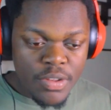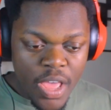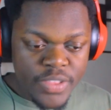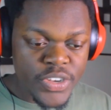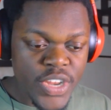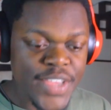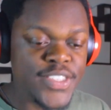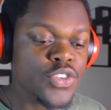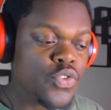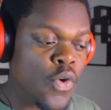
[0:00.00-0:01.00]
another
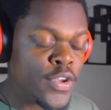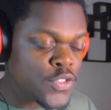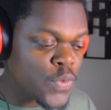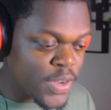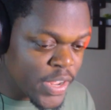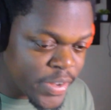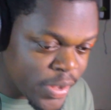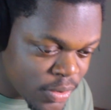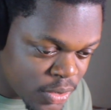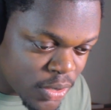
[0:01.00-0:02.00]
nation going to another